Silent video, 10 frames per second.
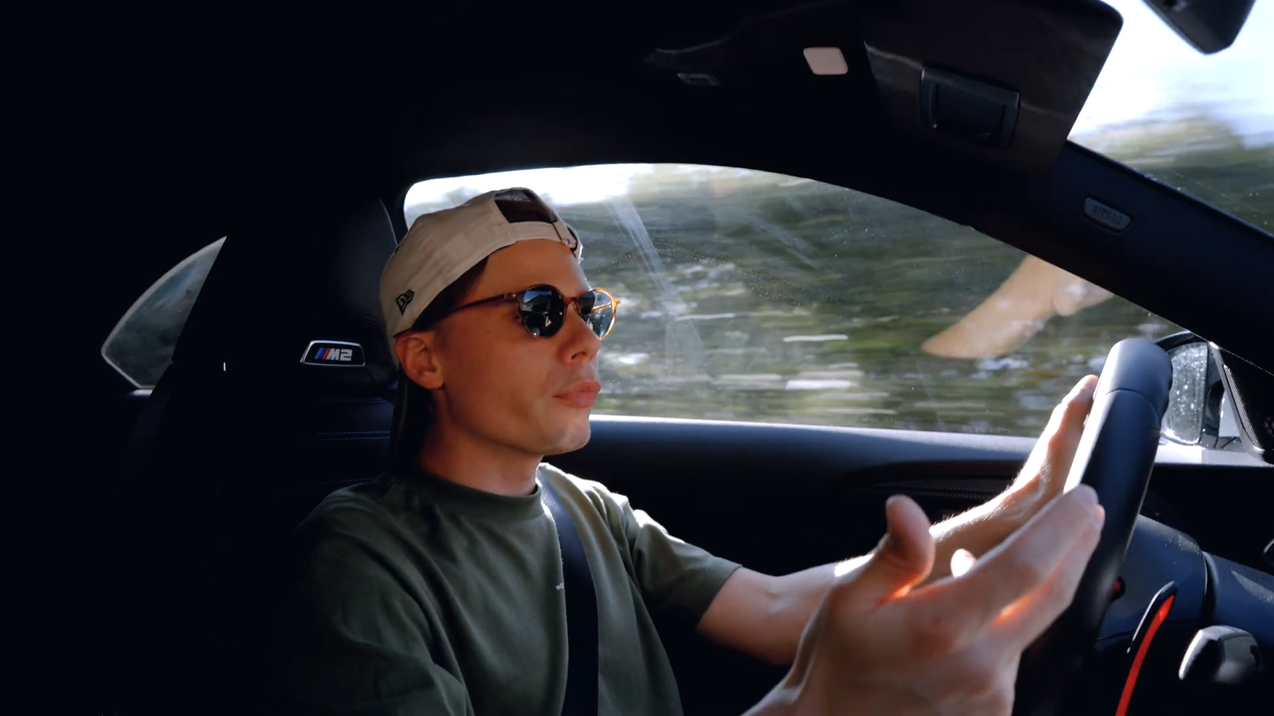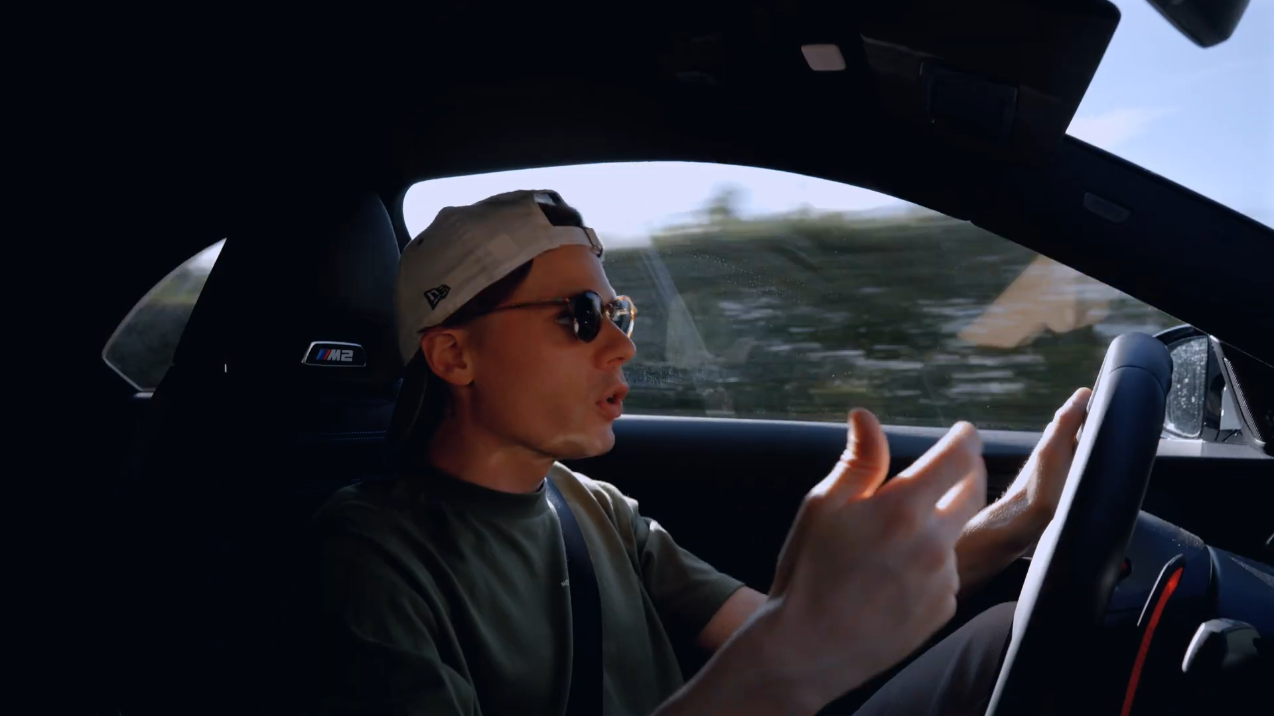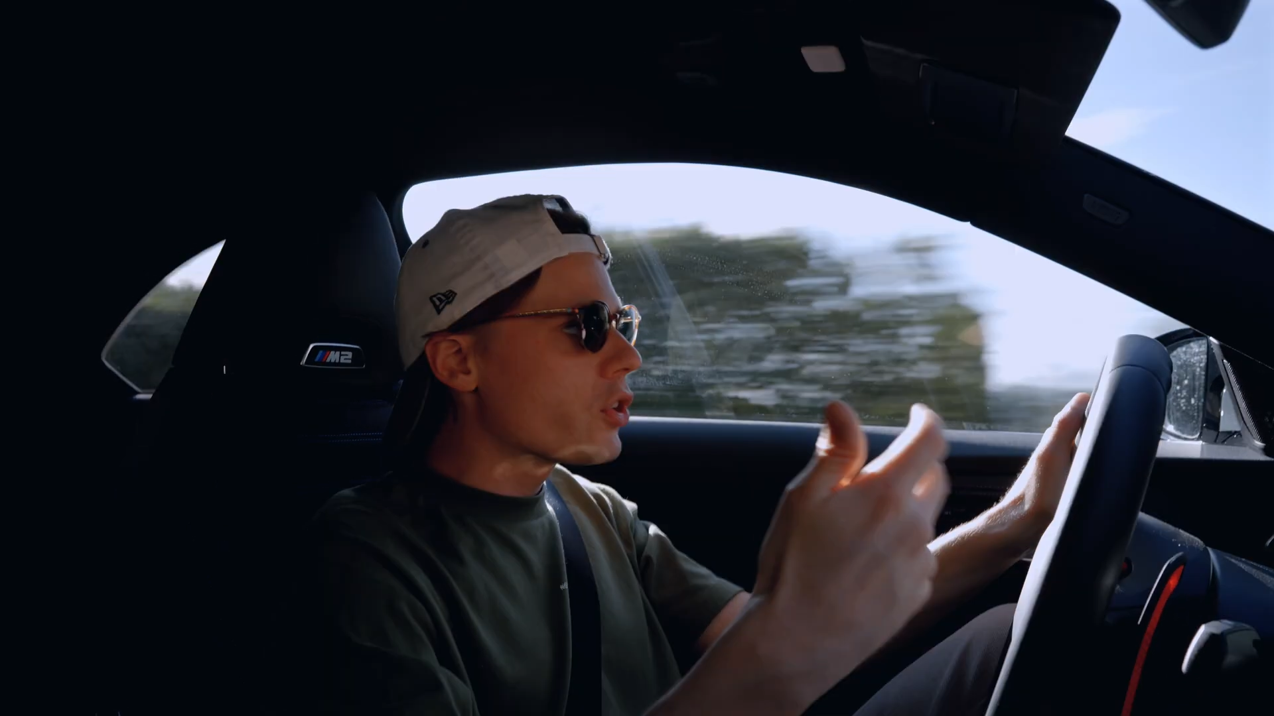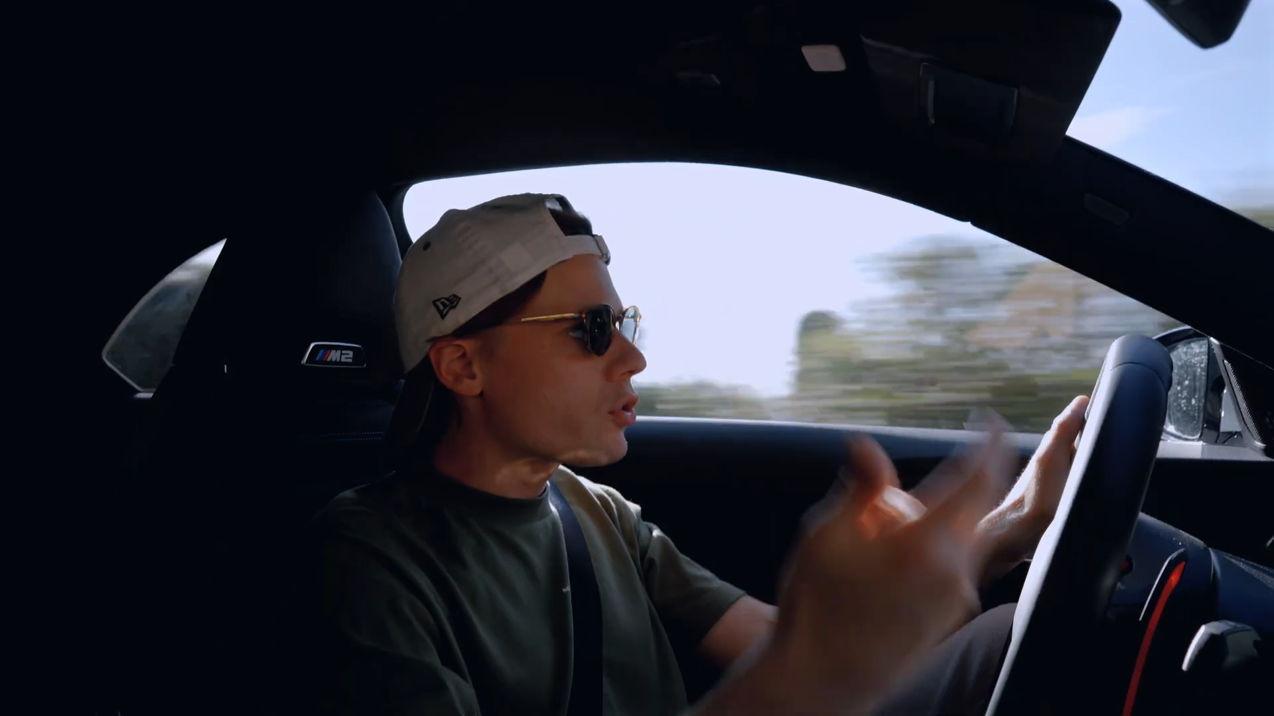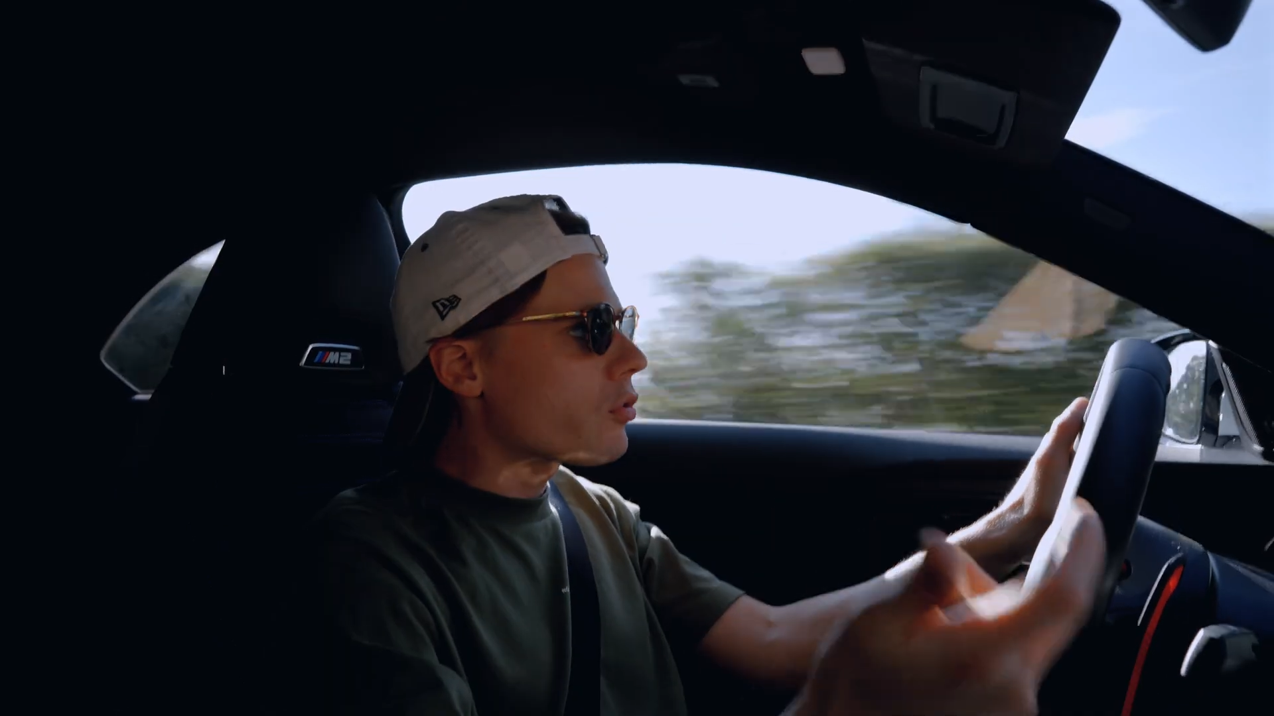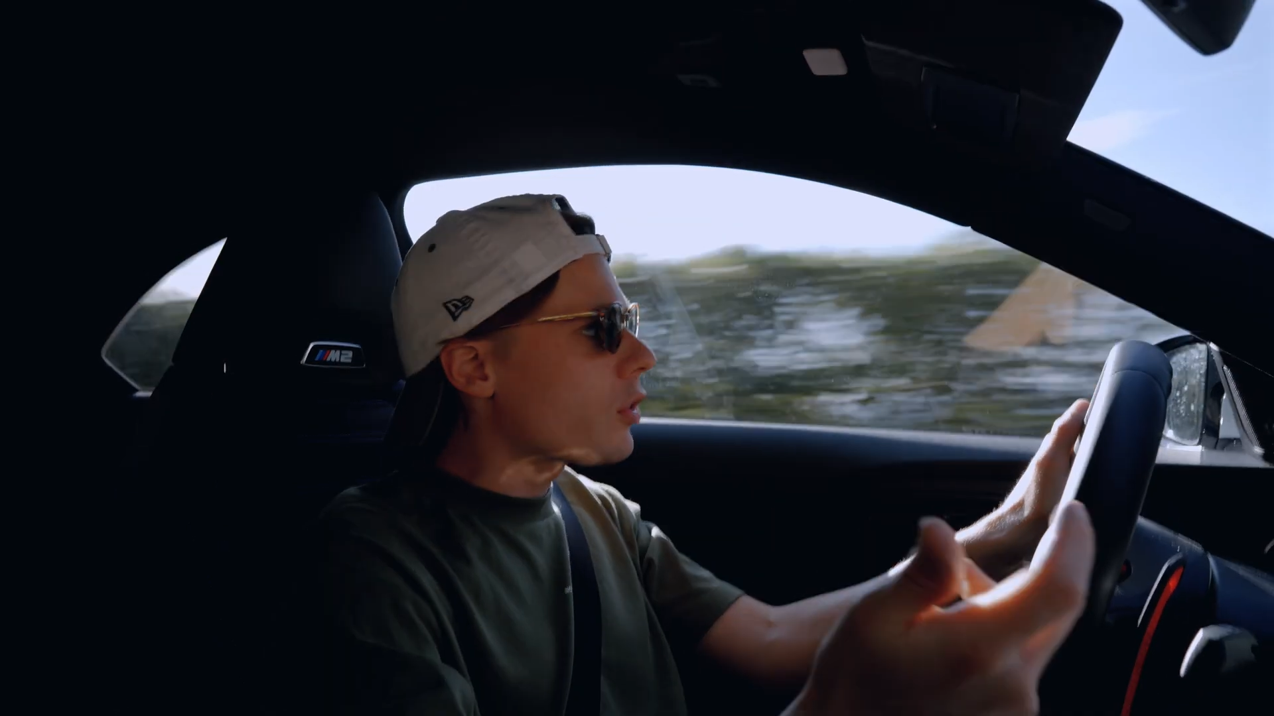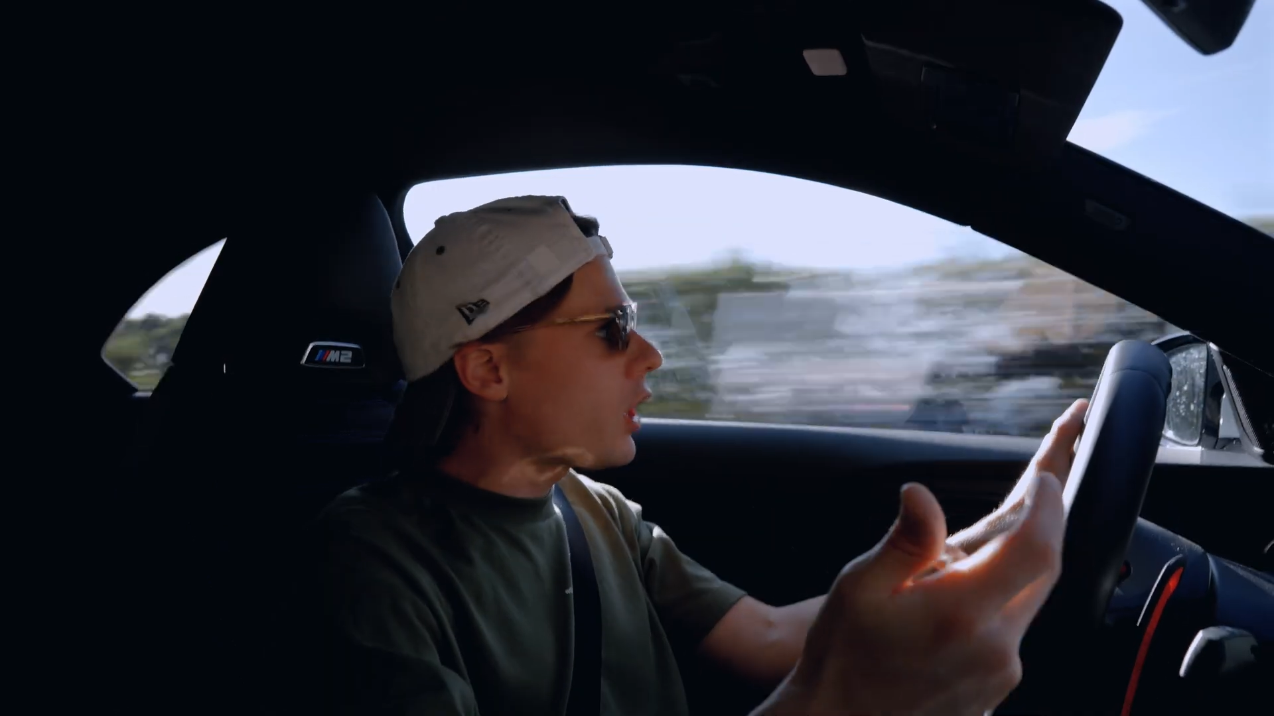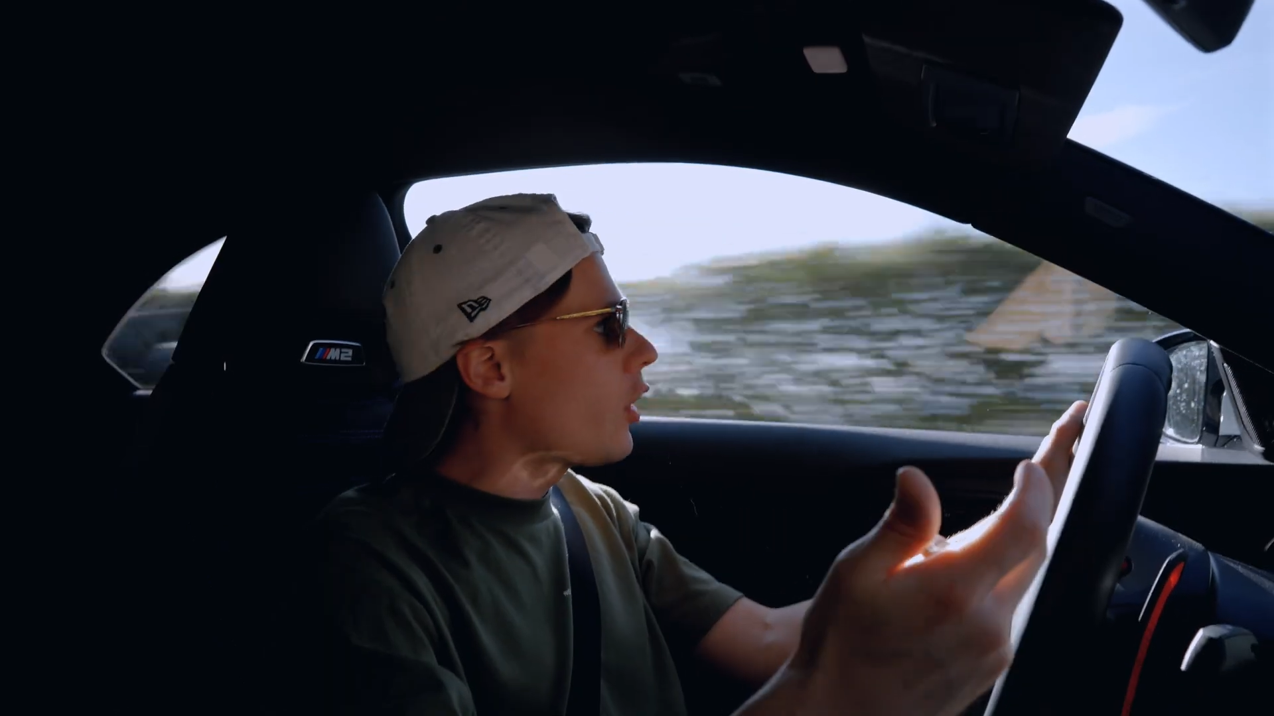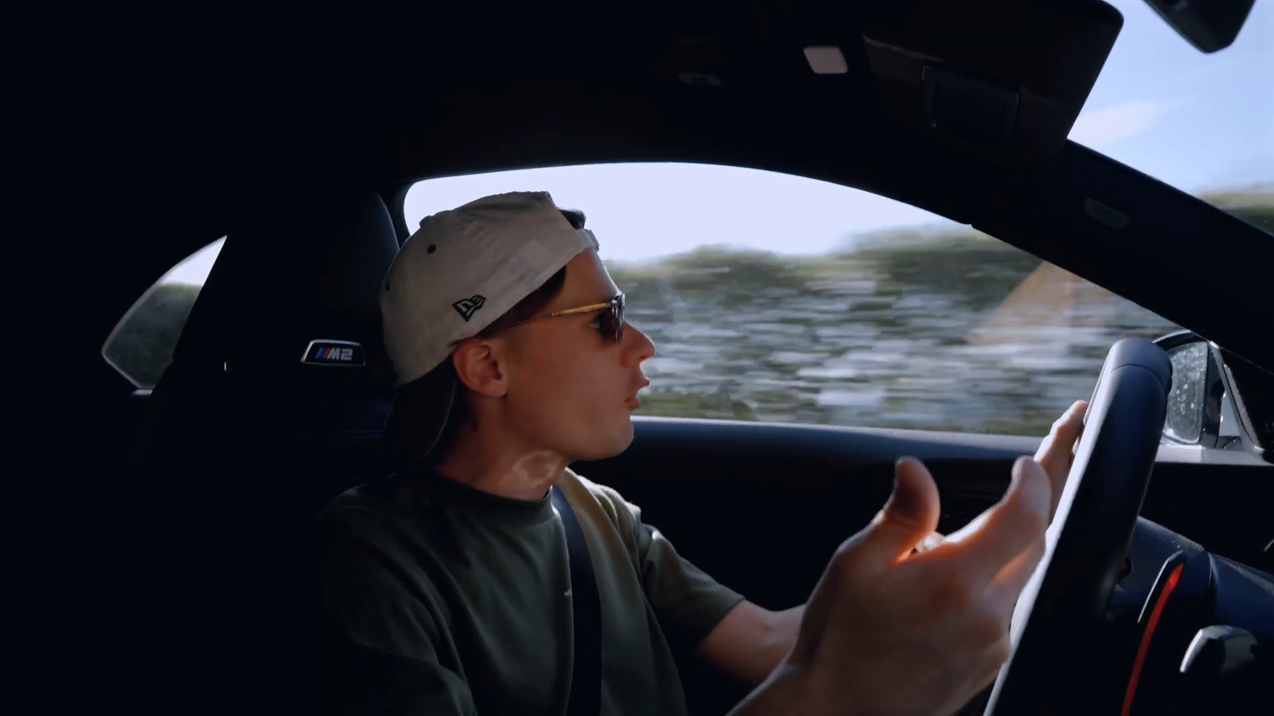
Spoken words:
which kind